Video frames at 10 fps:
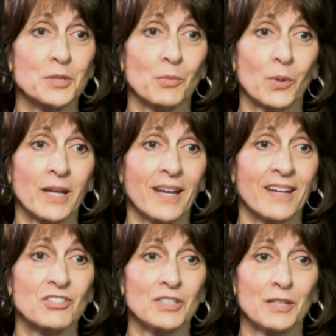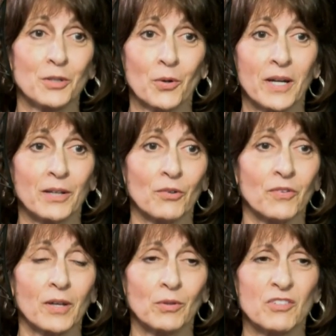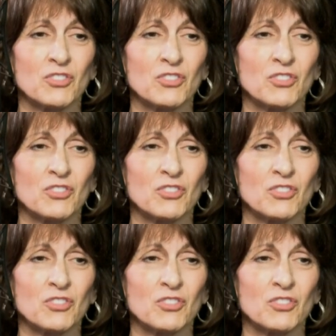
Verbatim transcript: morning she needed cranial sacral and